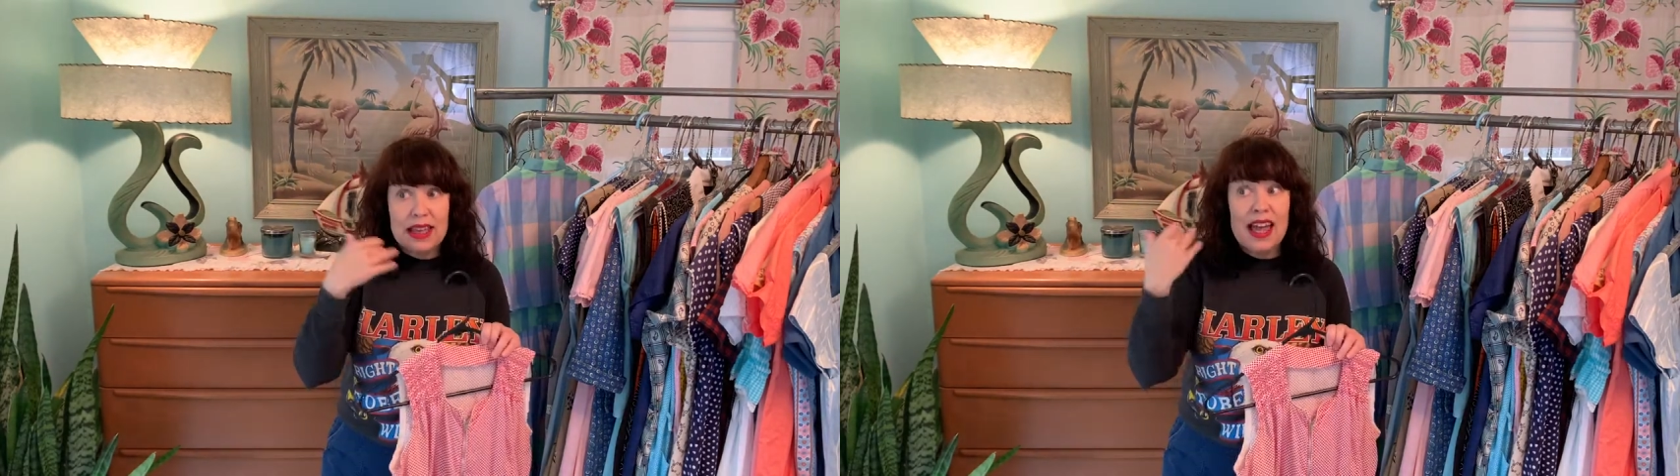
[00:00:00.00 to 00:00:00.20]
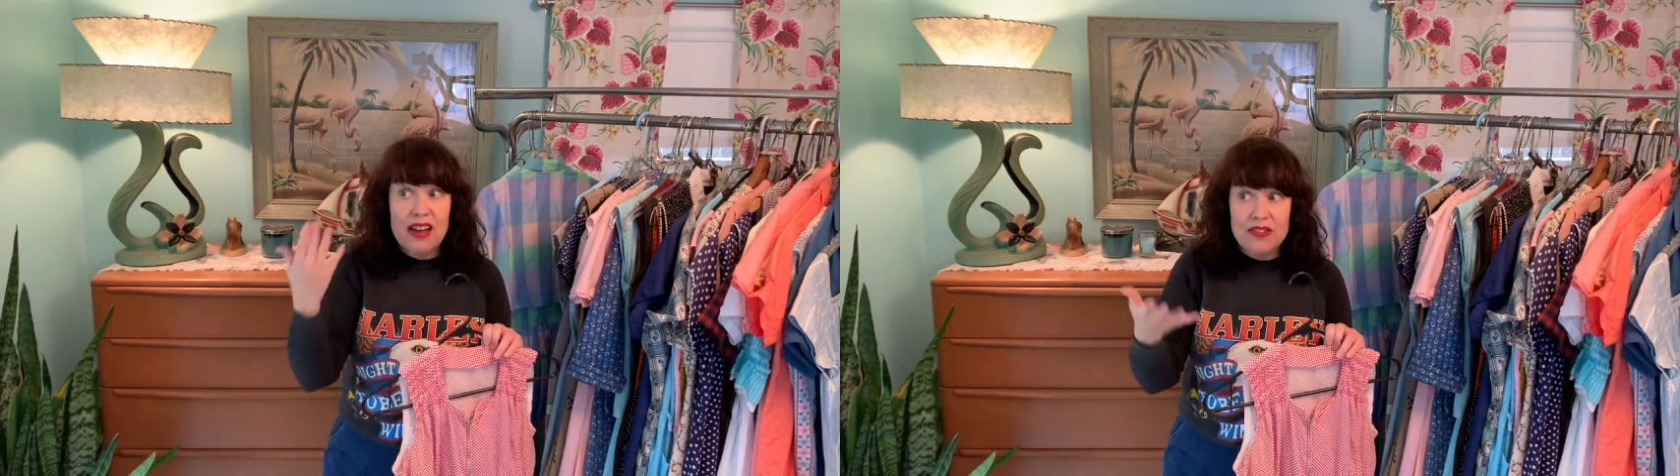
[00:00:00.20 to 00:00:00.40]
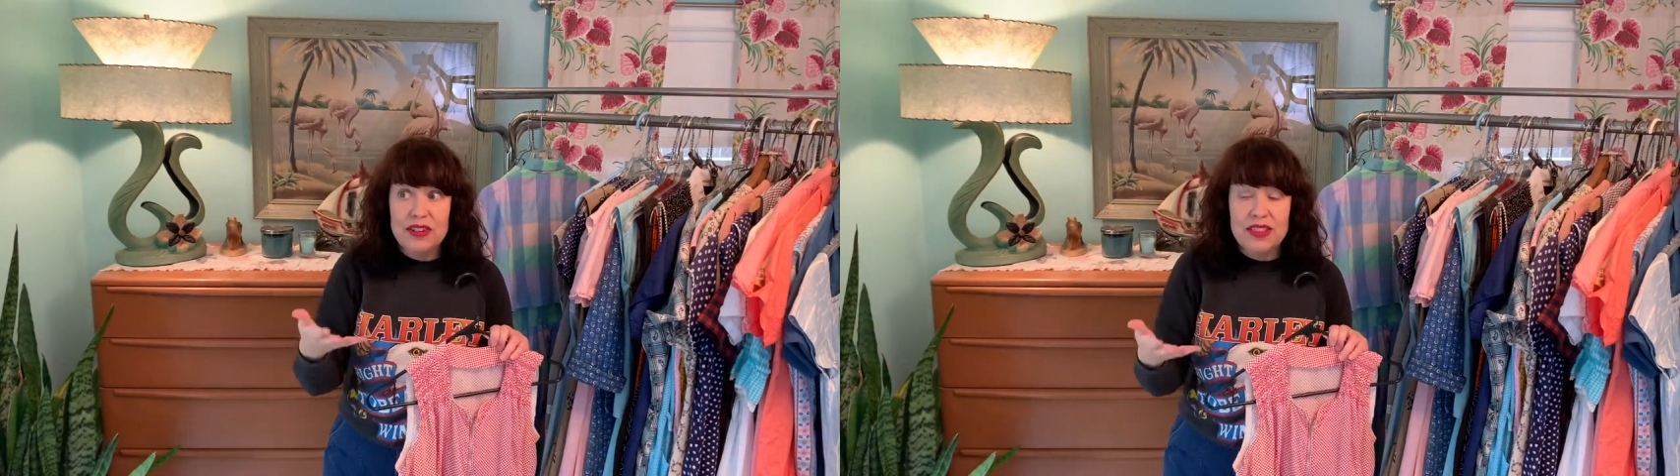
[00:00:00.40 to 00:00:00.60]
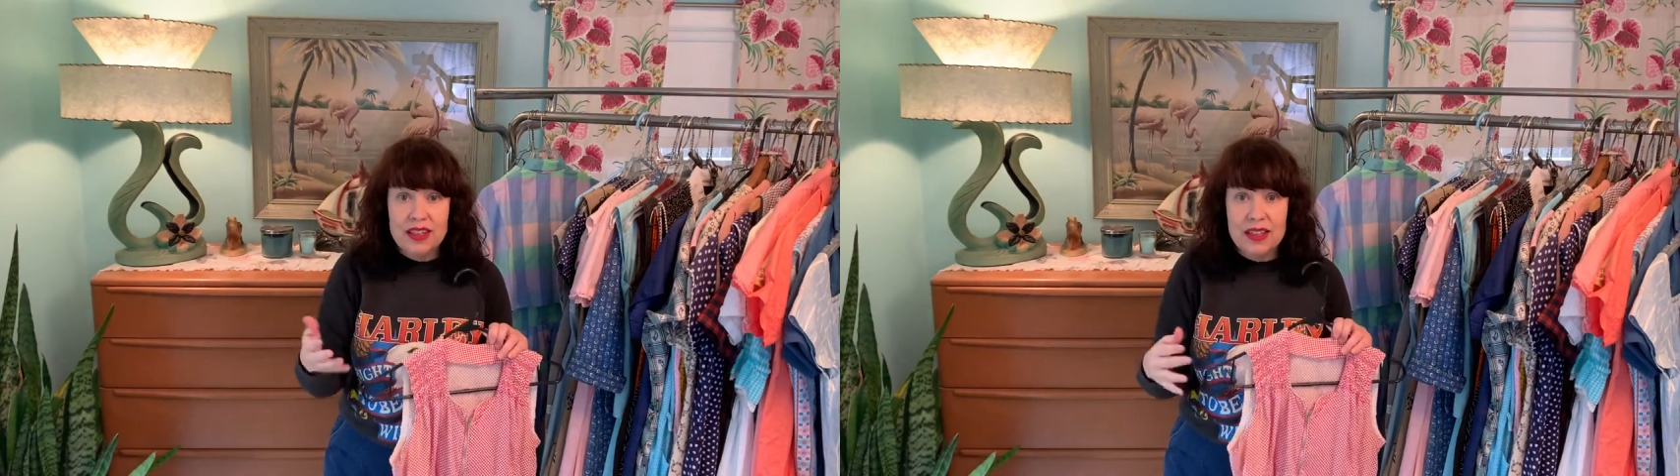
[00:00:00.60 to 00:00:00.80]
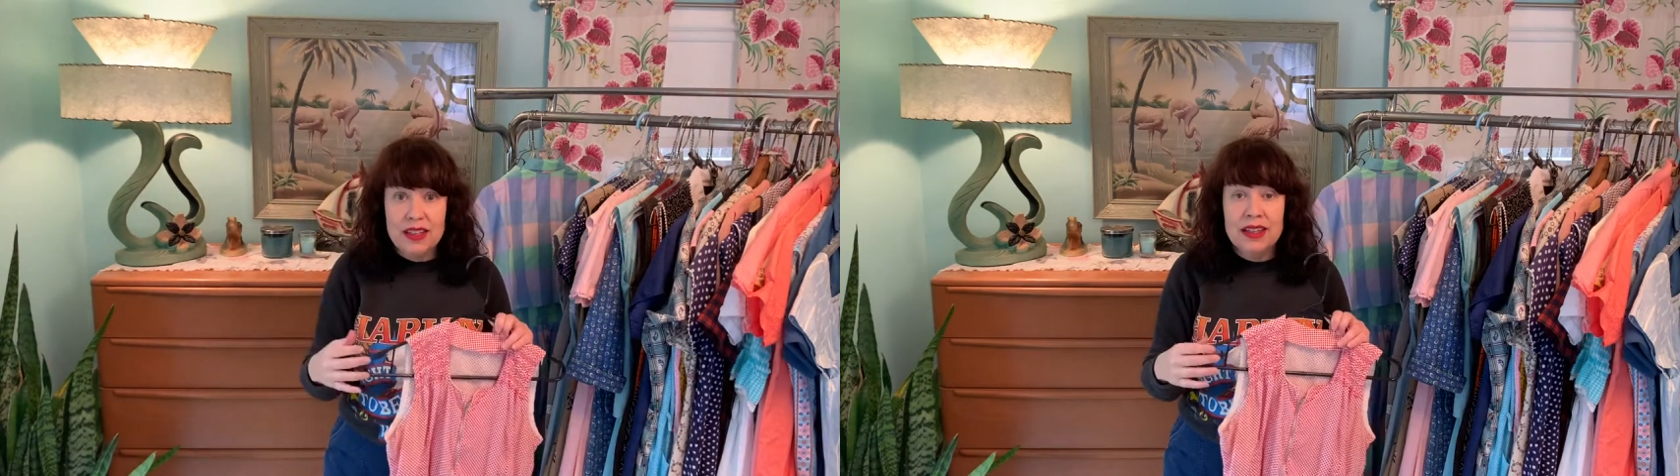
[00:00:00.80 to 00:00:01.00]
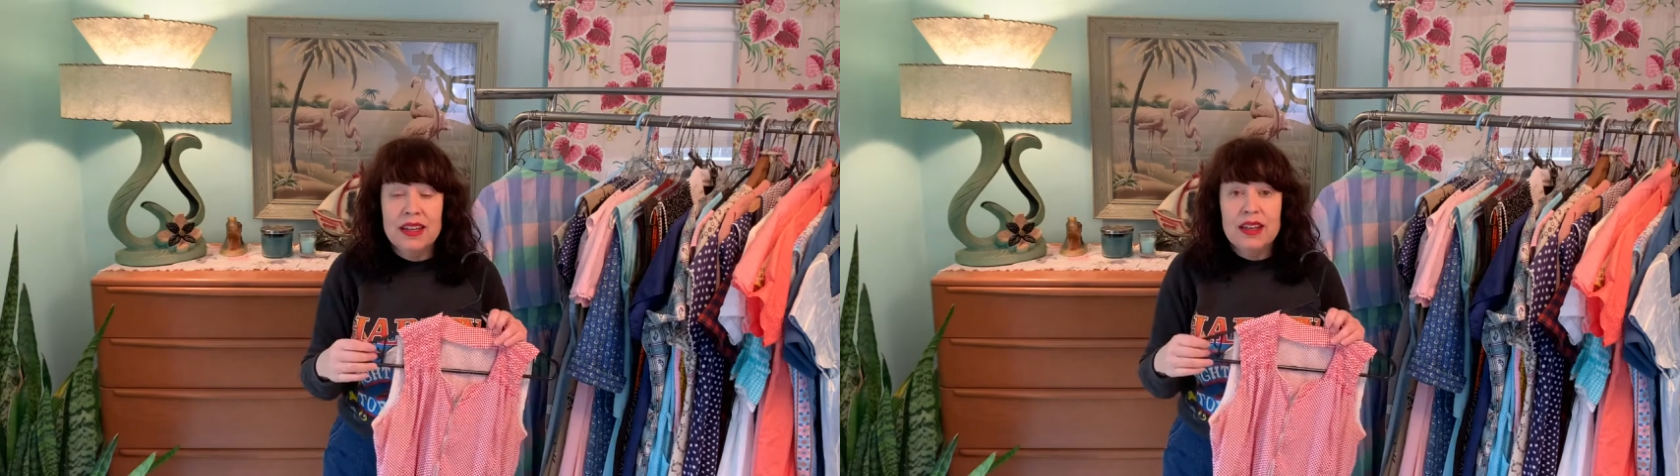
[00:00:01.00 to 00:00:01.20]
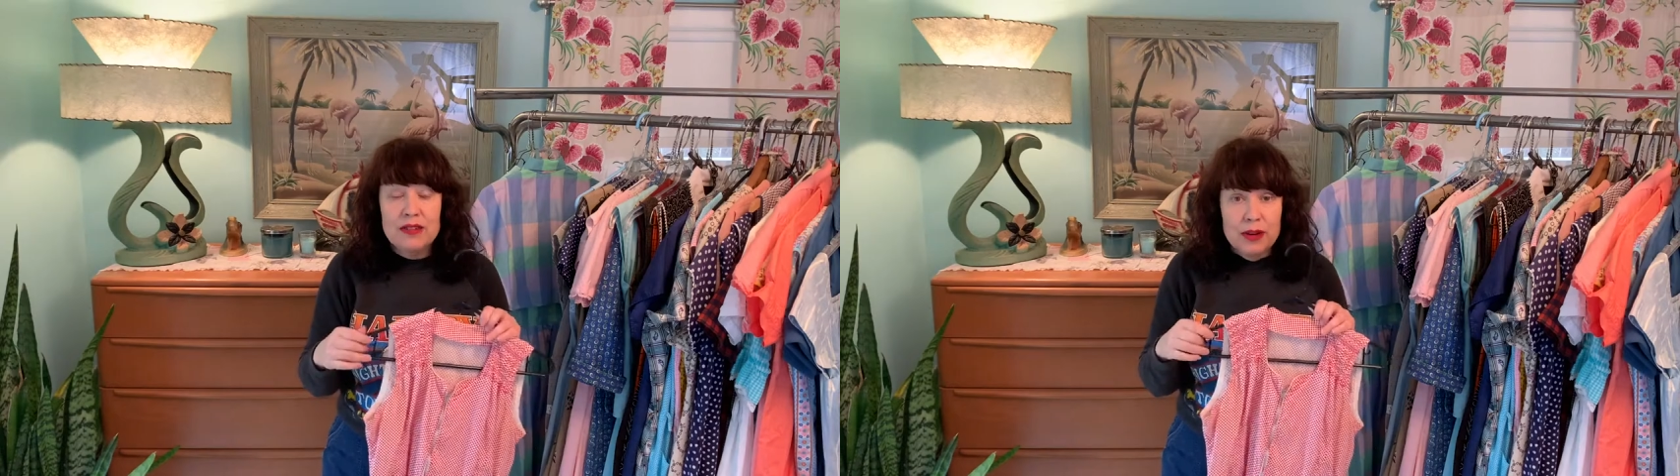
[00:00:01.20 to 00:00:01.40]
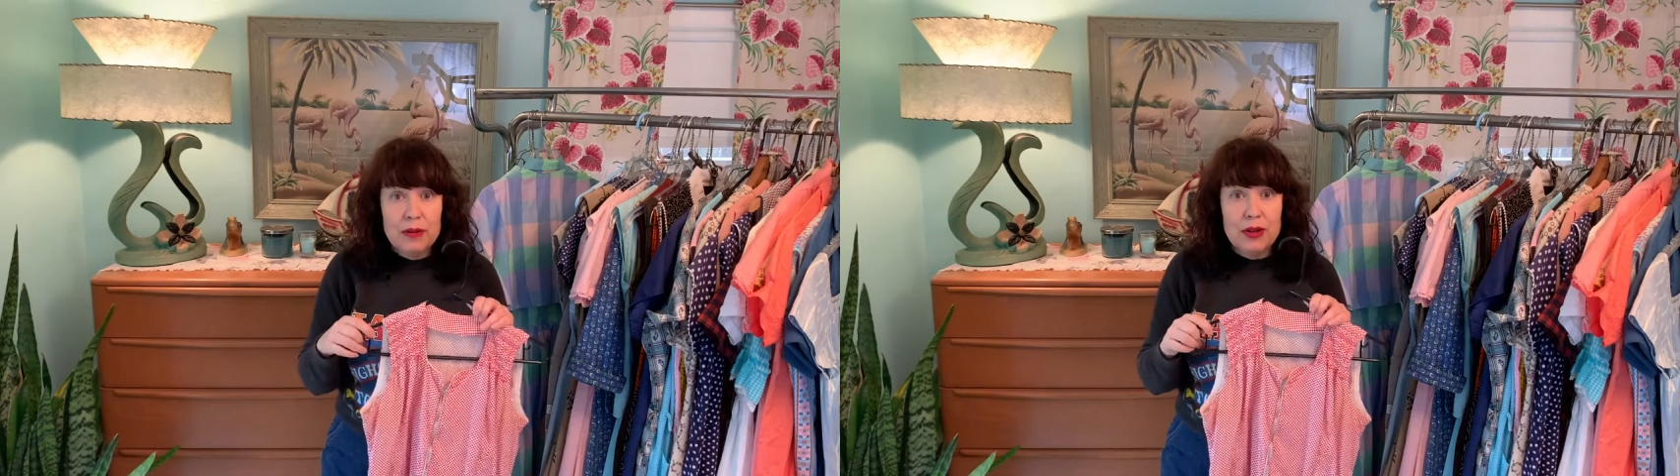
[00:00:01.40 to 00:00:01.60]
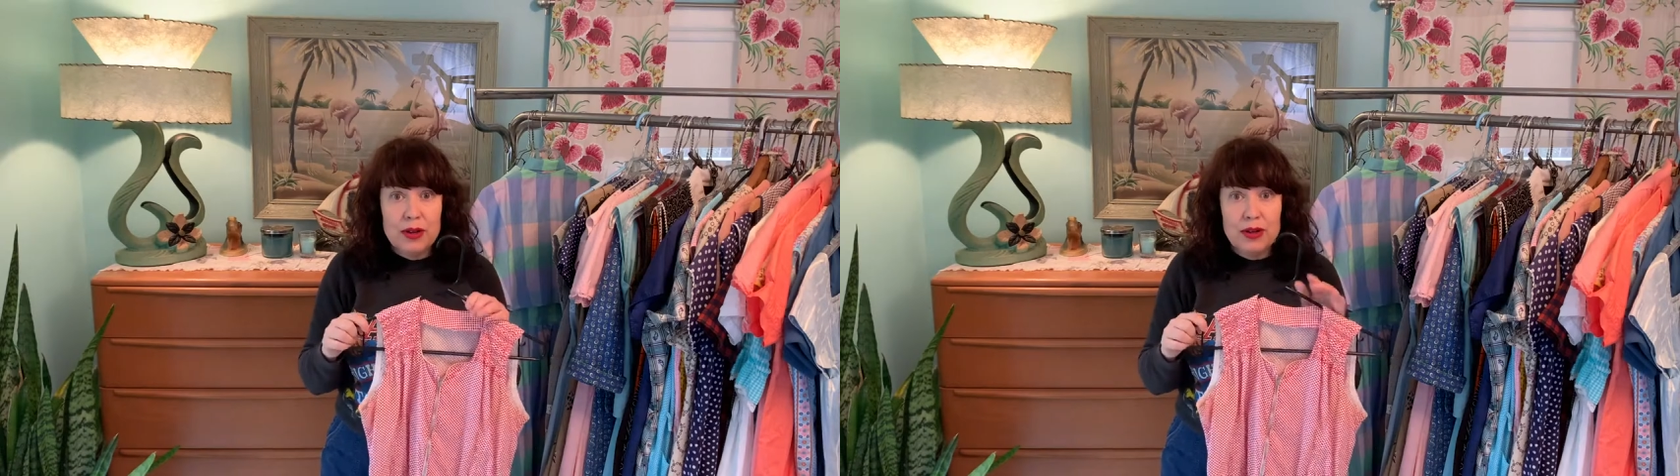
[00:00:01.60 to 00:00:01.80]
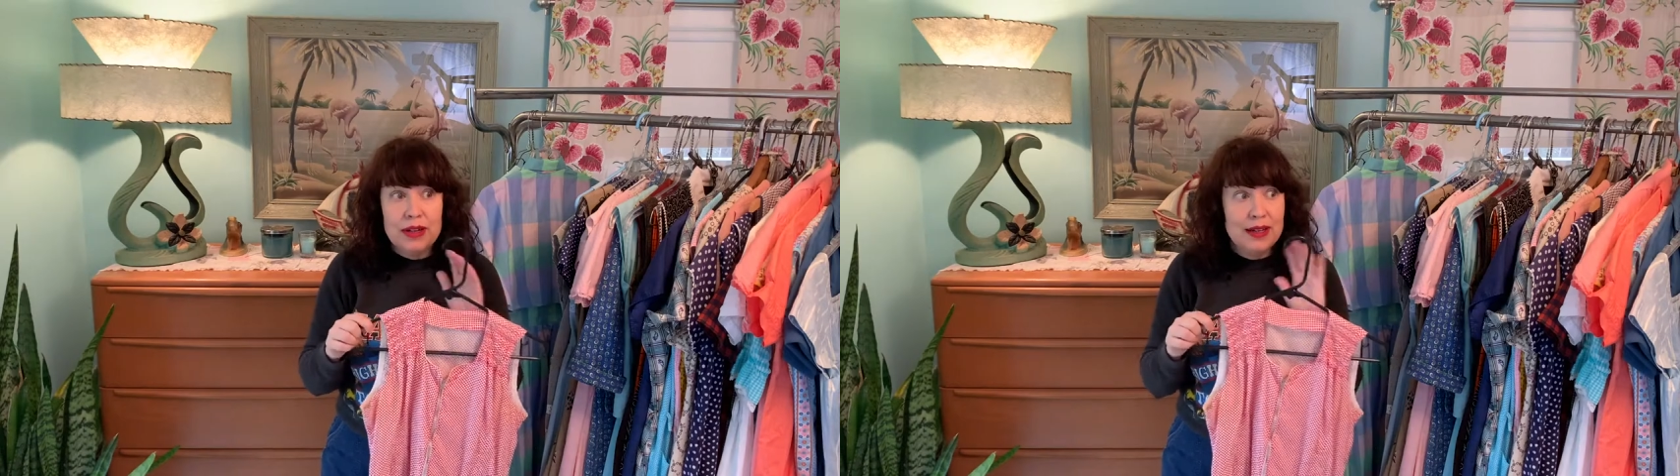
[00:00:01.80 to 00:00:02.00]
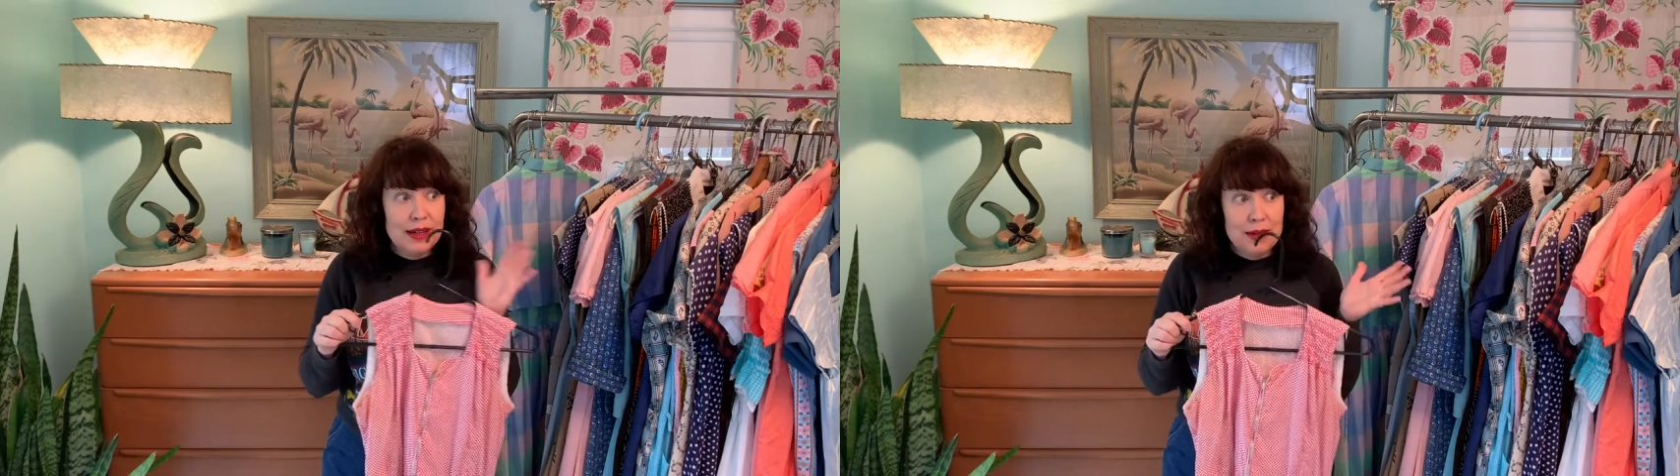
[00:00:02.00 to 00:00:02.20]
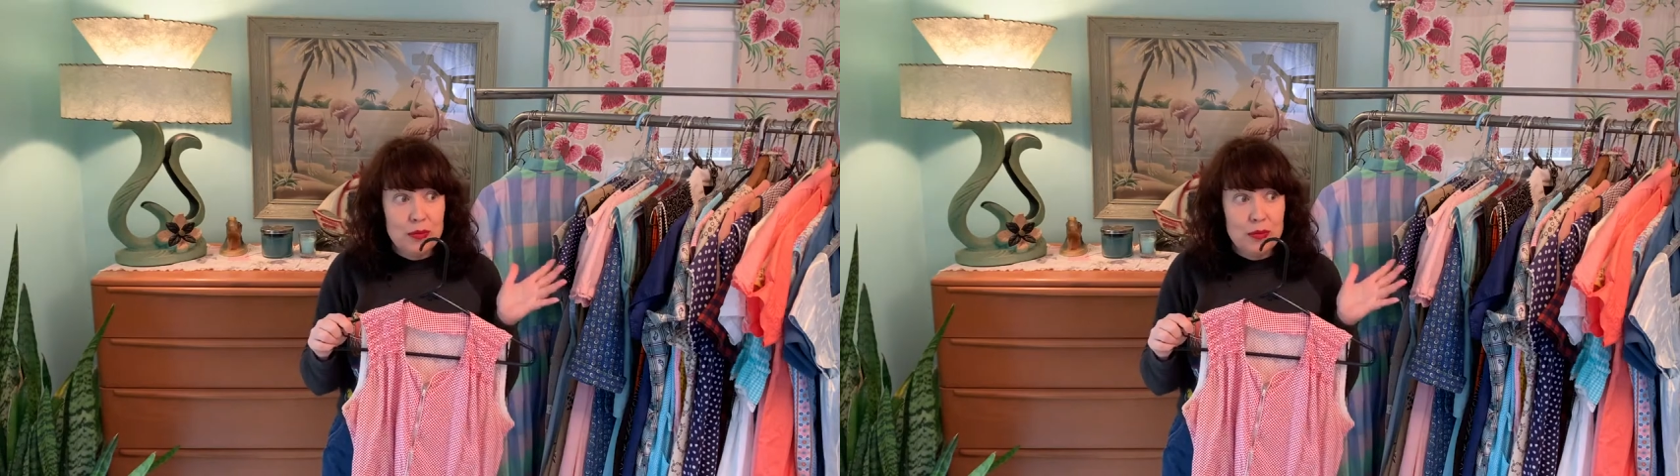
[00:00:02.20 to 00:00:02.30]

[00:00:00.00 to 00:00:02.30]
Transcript: everything from her um,